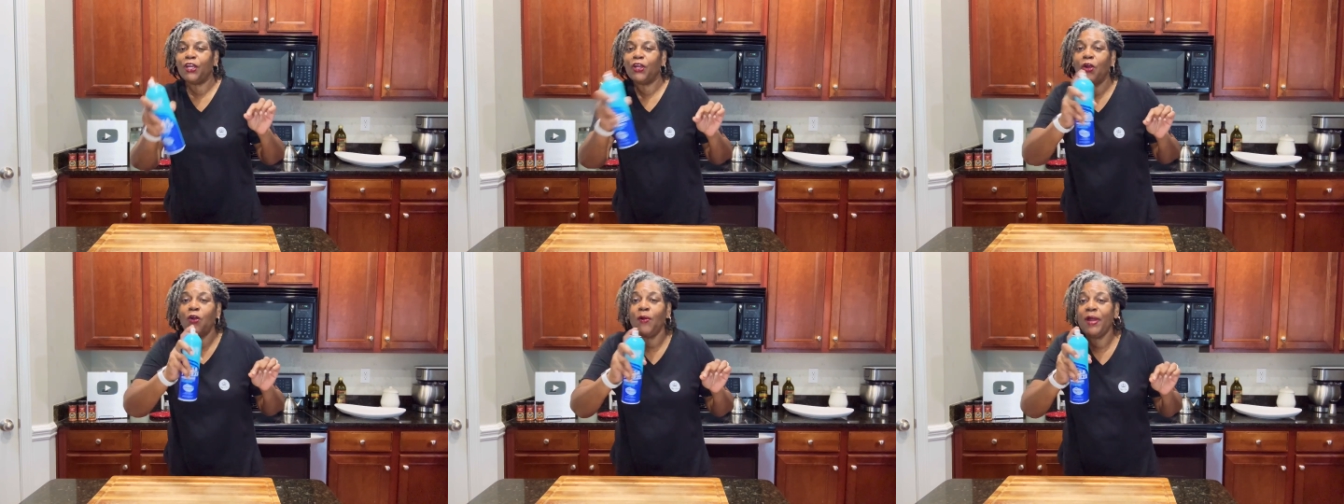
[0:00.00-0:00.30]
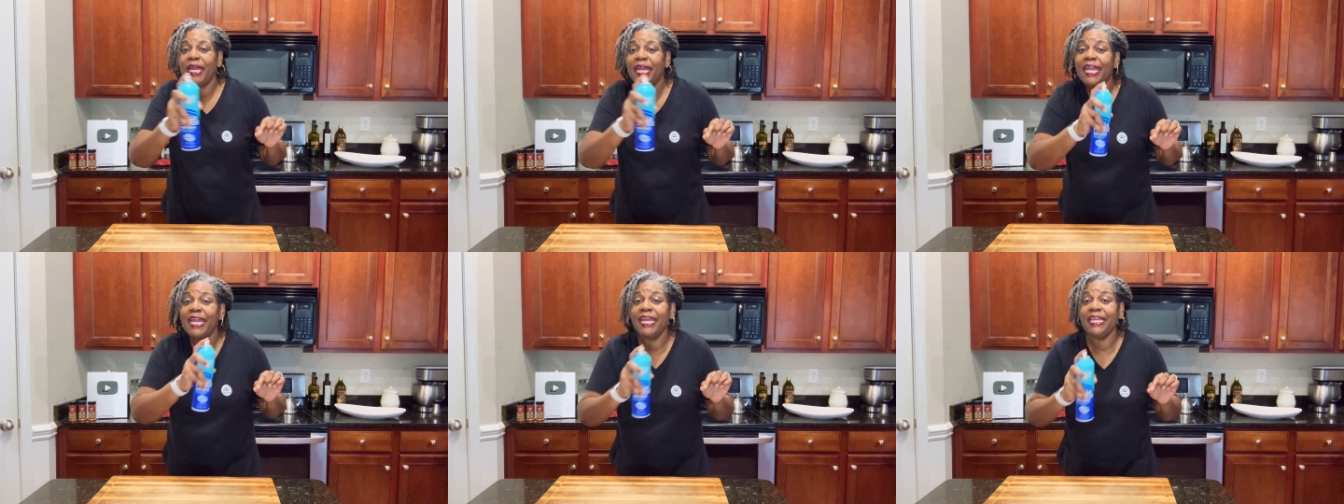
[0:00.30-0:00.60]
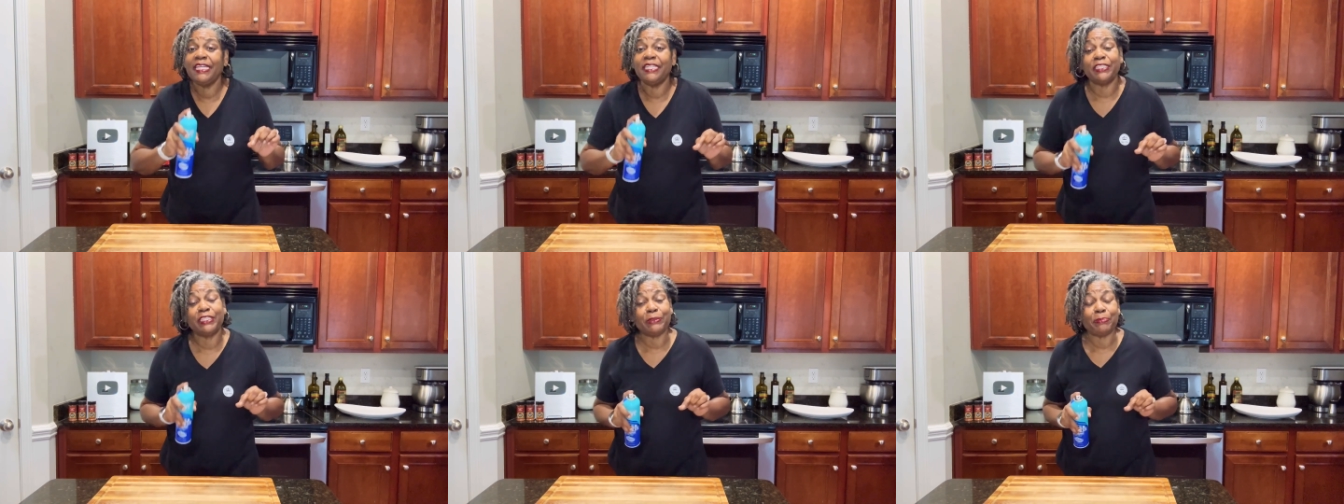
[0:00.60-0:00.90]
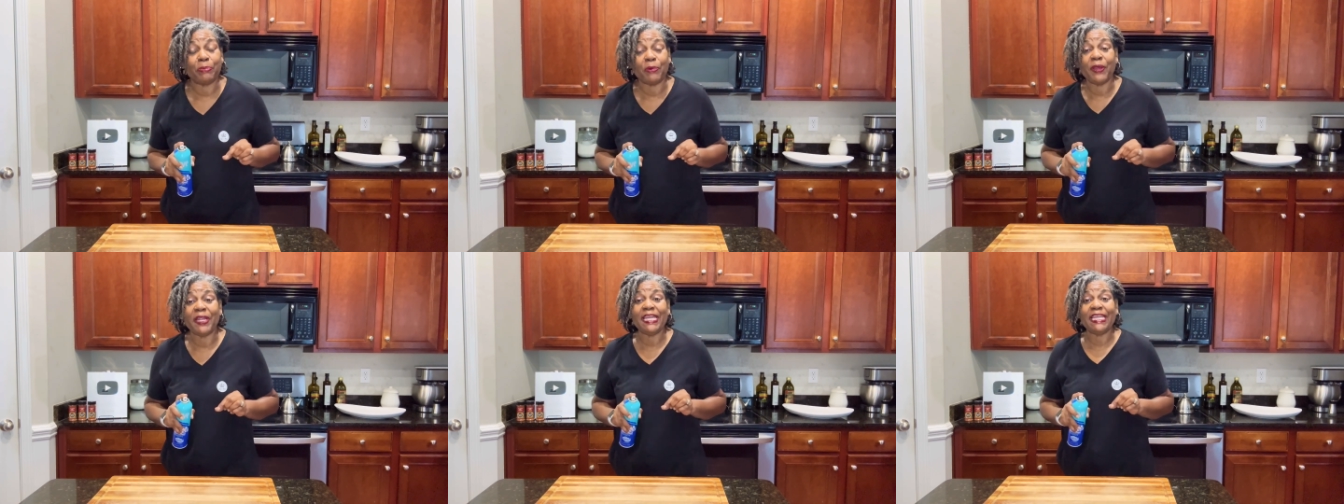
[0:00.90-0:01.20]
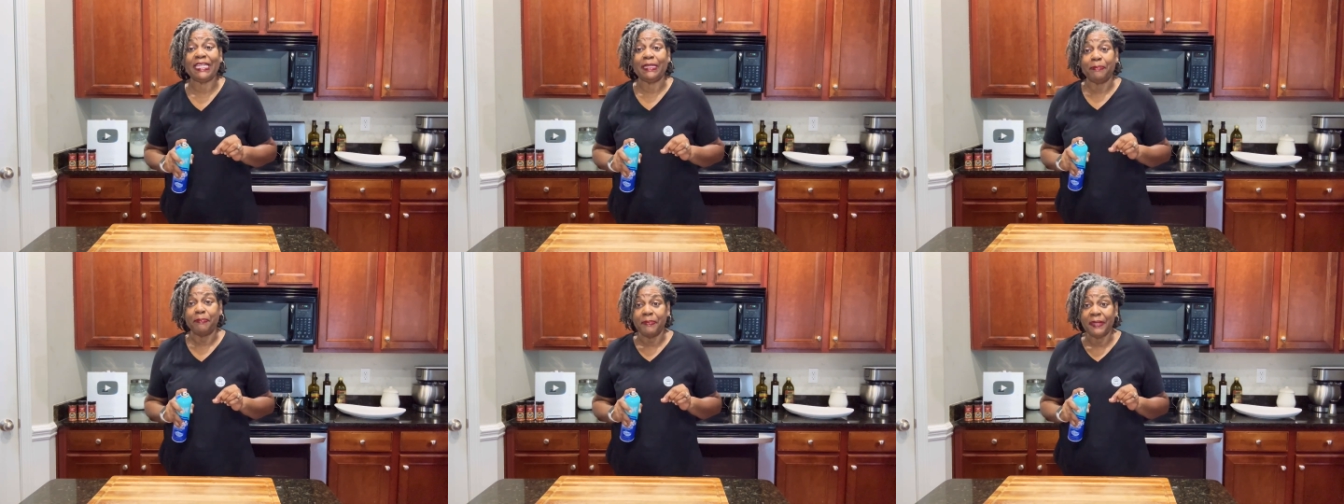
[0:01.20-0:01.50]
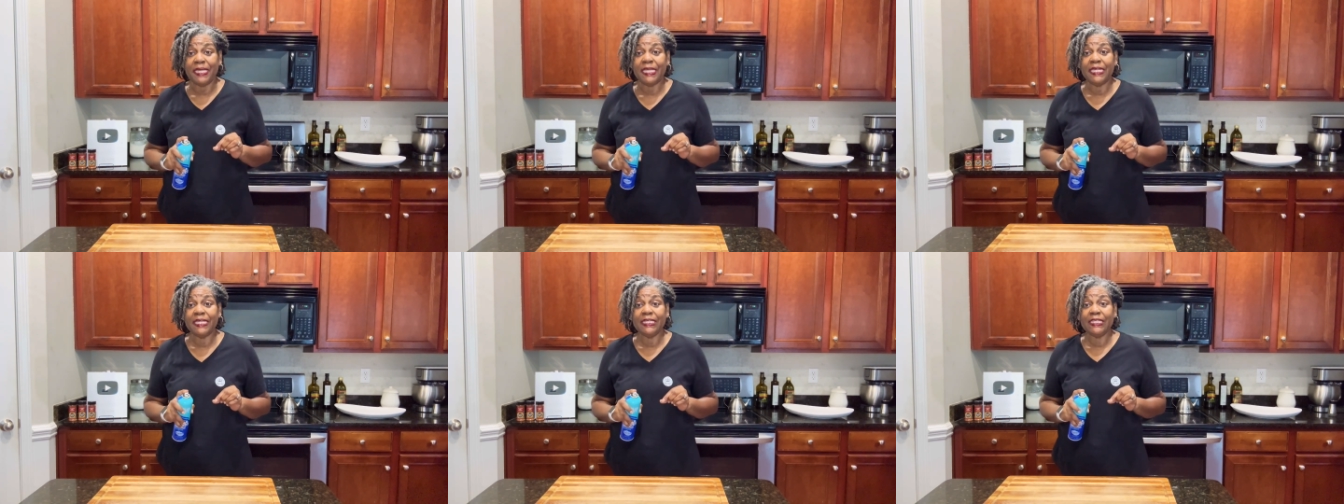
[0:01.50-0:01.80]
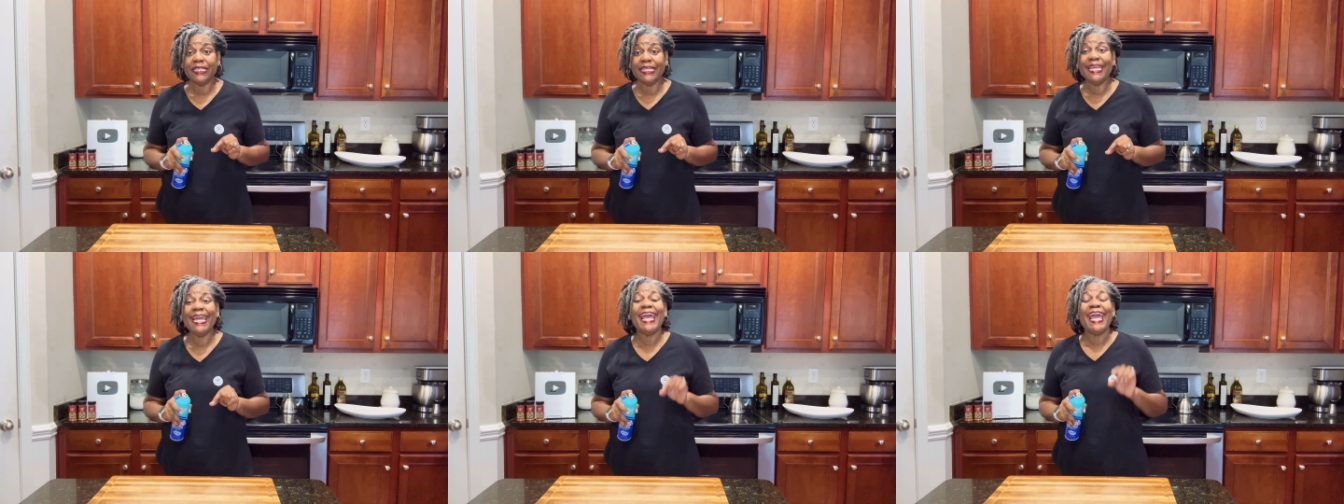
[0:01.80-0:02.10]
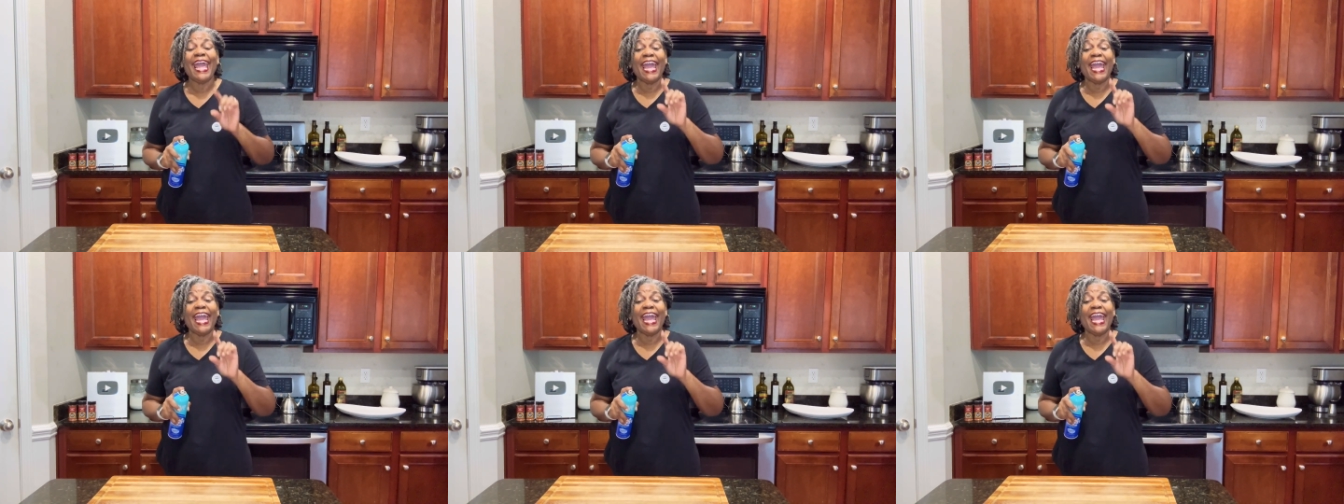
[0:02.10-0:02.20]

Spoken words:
go ahead and spray it immediately,